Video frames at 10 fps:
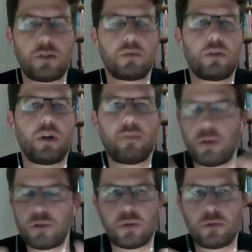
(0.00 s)
So you have
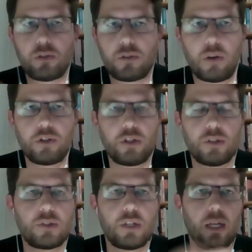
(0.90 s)
also
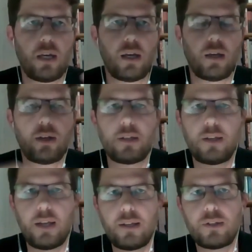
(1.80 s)
sociologists in the
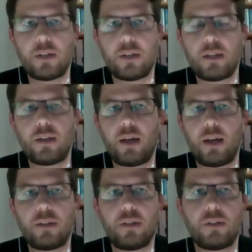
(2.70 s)
1980s and
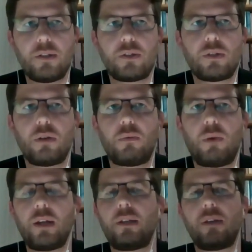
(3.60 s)
1990s uh,
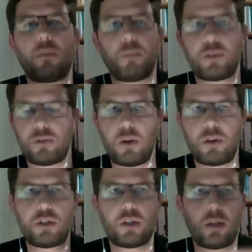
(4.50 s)
writing from a
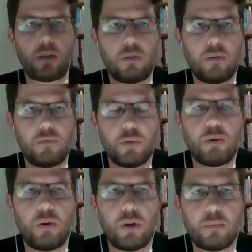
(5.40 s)
sociological
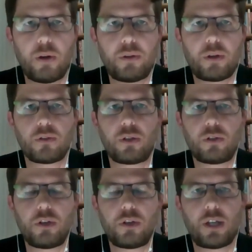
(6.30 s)
viewpoint about the
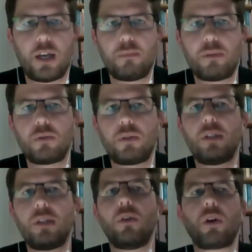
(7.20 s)
concentration camps who
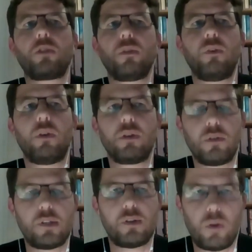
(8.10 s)
did not refer to
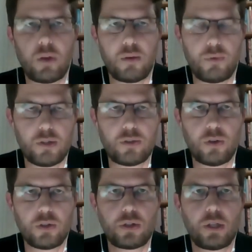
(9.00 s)
this earlier
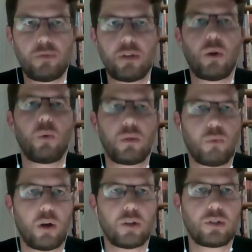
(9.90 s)
research, even though it
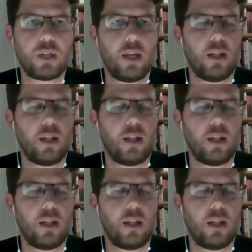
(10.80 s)
was